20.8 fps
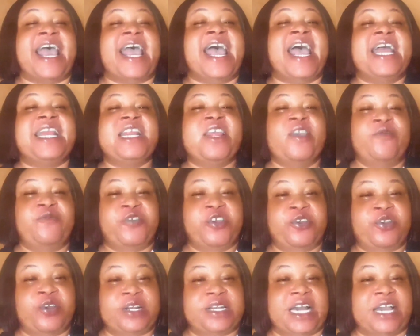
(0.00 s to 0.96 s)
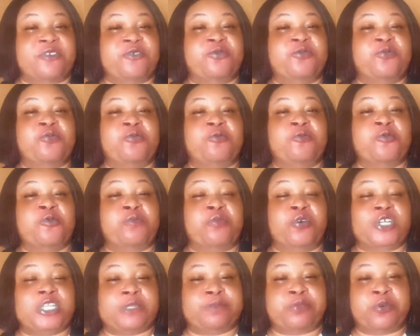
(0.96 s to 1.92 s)
Any video that you
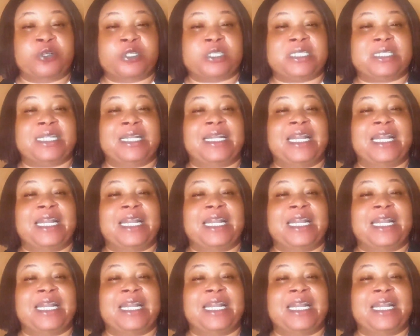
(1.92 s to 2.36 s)
must post,